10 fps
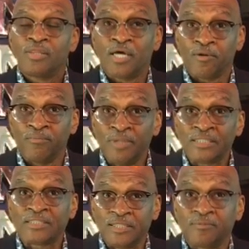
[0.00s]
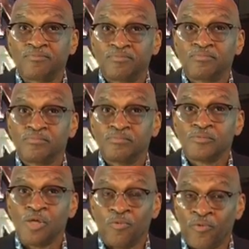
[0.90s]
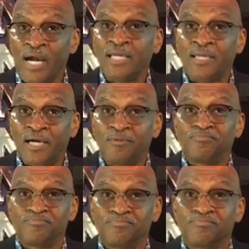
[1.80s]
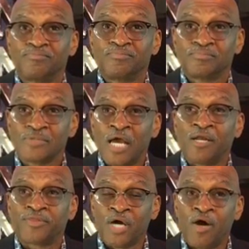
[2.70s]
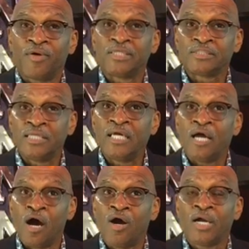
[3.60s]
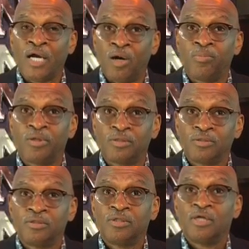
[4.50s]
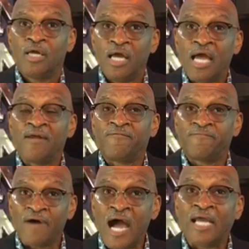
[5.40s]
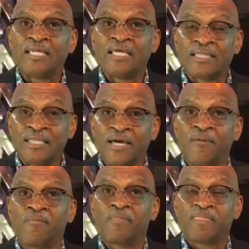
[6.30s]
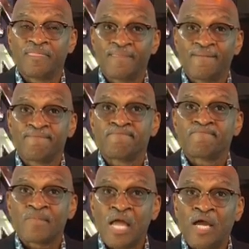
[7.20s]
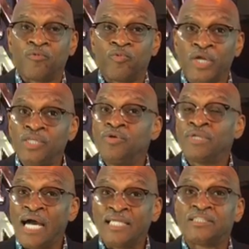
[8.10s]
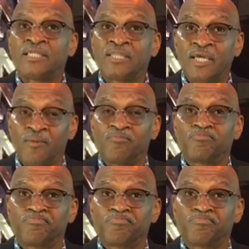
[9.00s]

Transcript: that are missing right now. And authorities need our help in finding them and reuniting them.